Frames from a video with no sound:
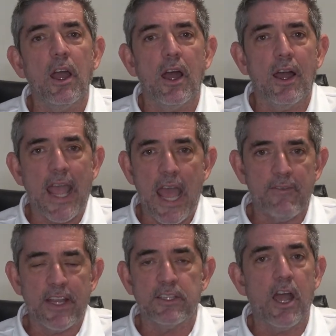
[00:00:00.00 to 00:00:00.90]

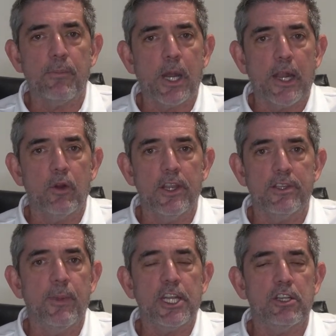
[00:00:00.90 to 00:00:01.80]
have a top priority
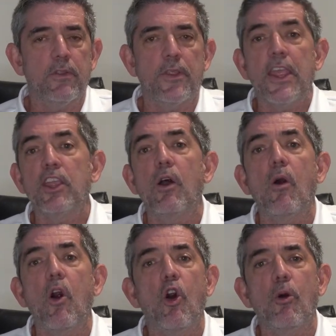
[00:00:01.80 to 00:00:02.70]
to make sure that they go
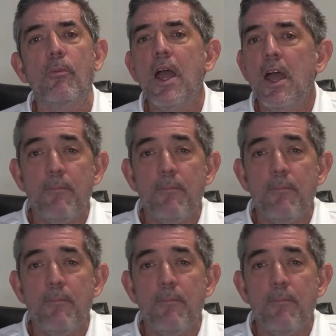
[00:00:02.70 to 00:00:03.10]
home